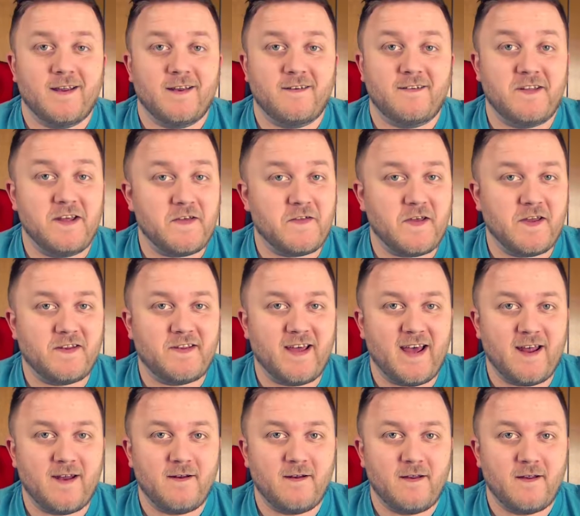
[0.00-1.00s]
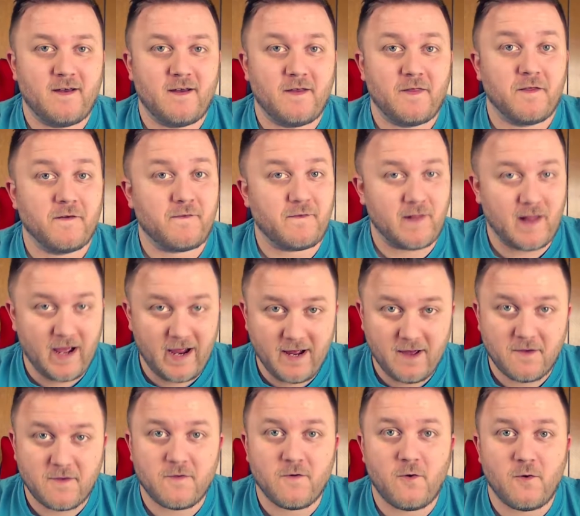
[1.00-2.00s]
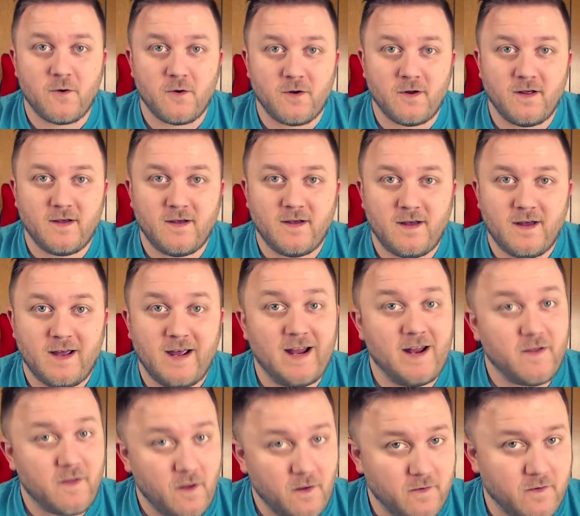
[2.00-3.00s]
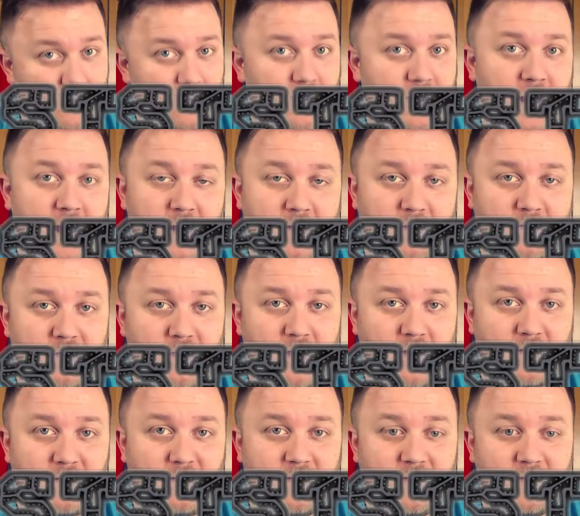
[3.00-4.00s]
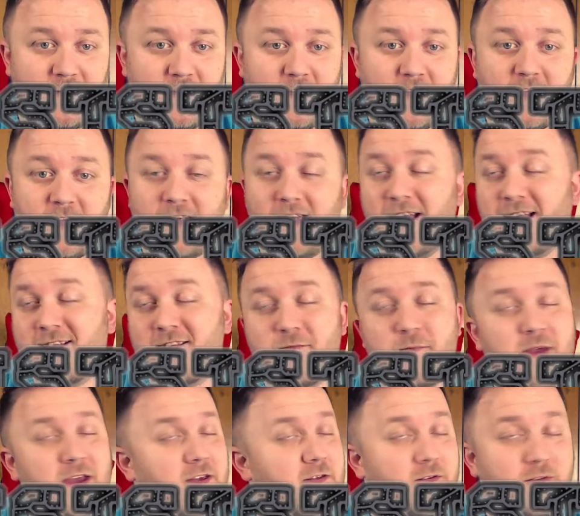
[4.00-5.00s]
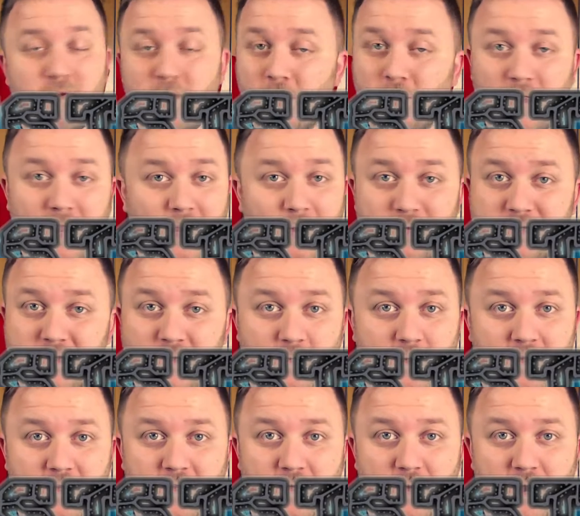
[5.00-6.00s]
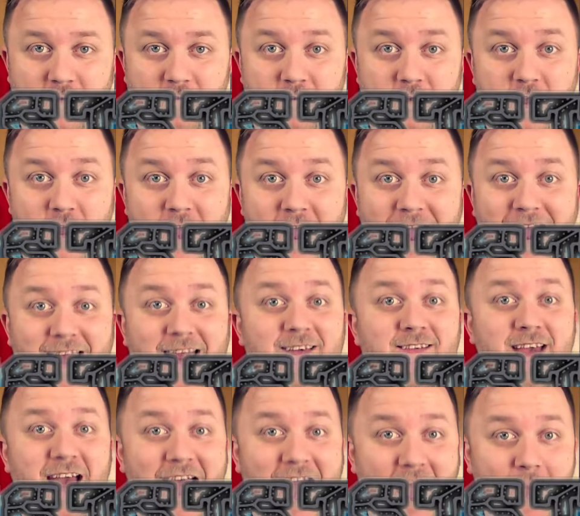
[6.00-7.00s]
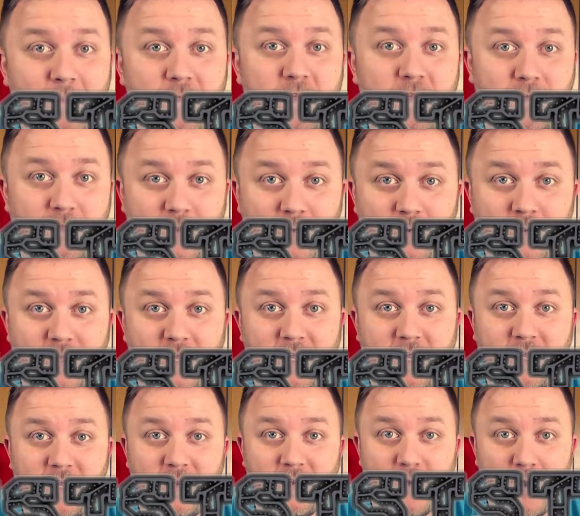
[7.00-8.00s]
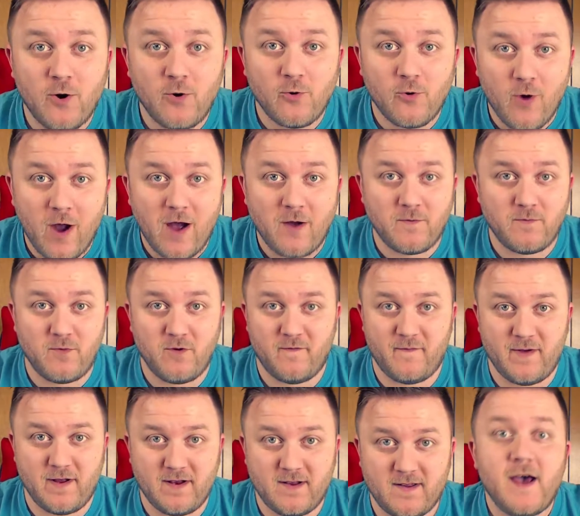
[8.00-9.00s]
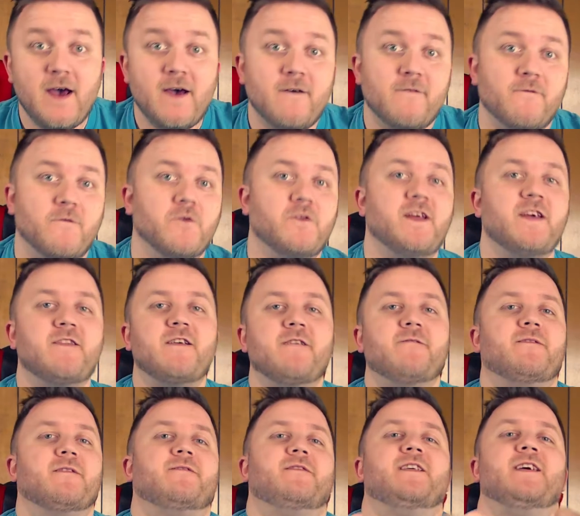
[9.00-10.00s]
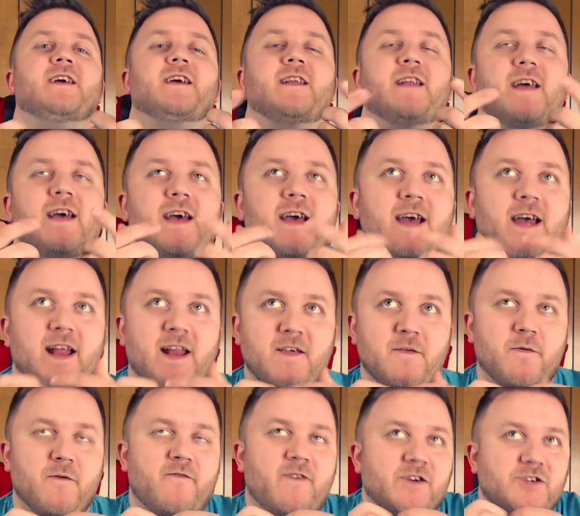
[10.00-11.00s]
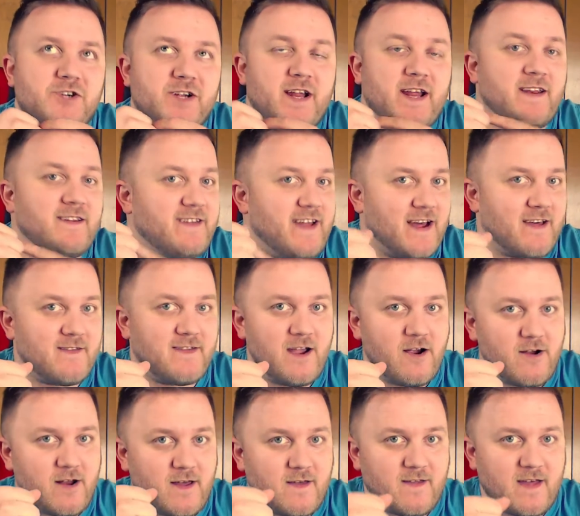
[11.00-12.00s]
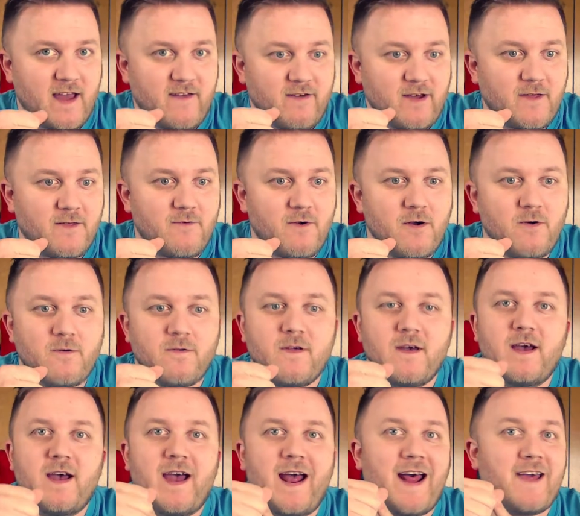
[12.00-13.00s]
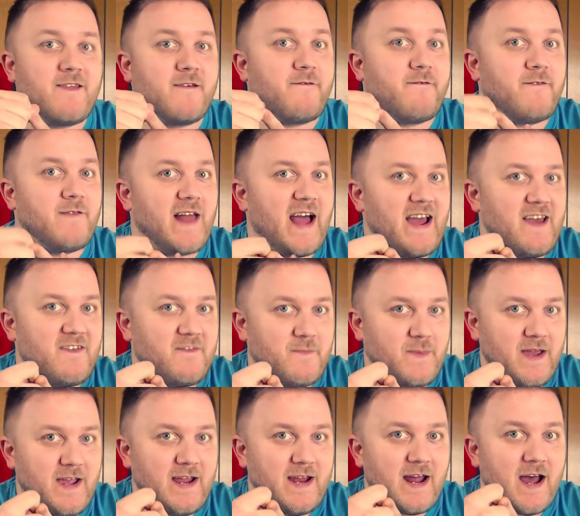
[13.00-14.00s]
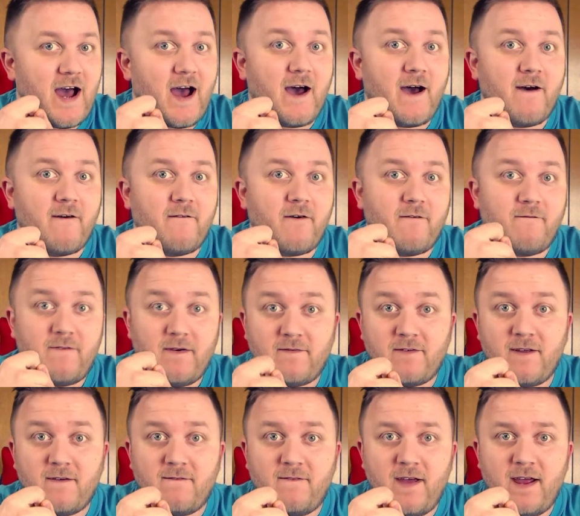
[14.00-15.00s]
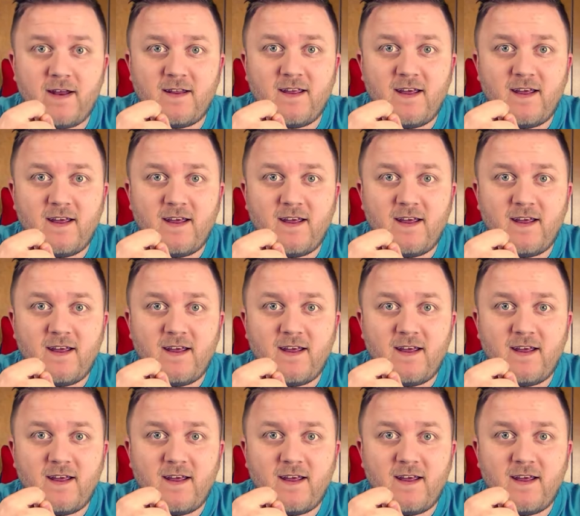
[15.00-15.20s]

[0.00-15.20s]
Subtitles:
DC 10, the flying sword. It is also a construct. It speaks no languages whatsoever and has absolutely no ground movement. For DC 15, it is proficient in dexterity saving throws, has a fly speed of 50 feet,